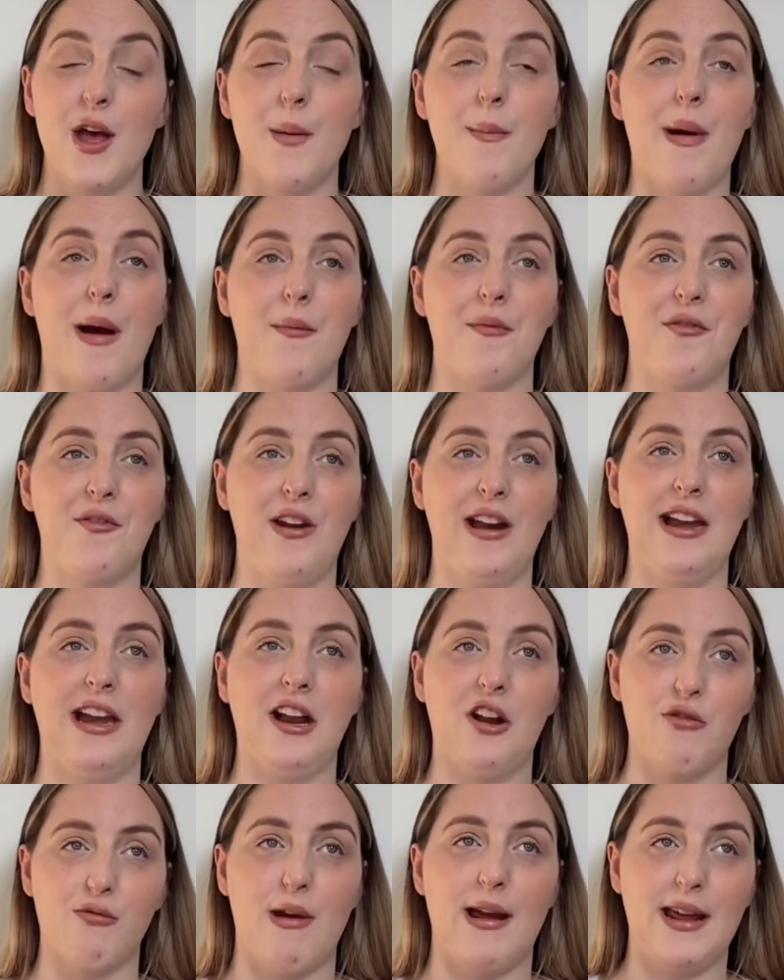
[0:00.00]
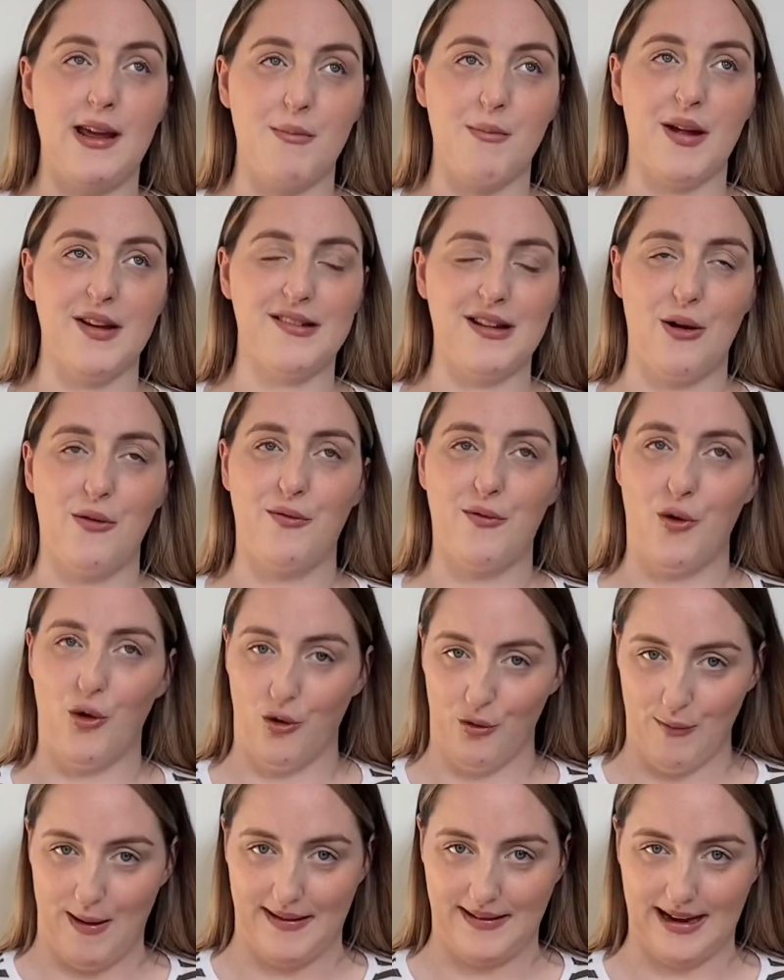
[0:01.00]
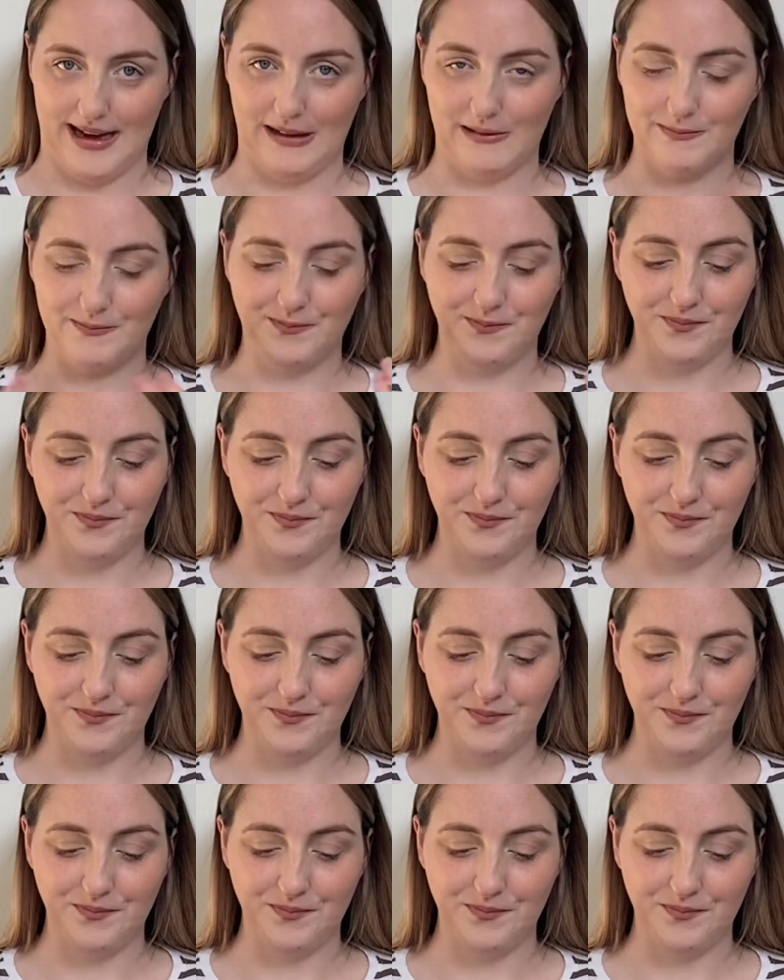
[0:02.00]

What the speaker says: But I'm feeling great in myself already.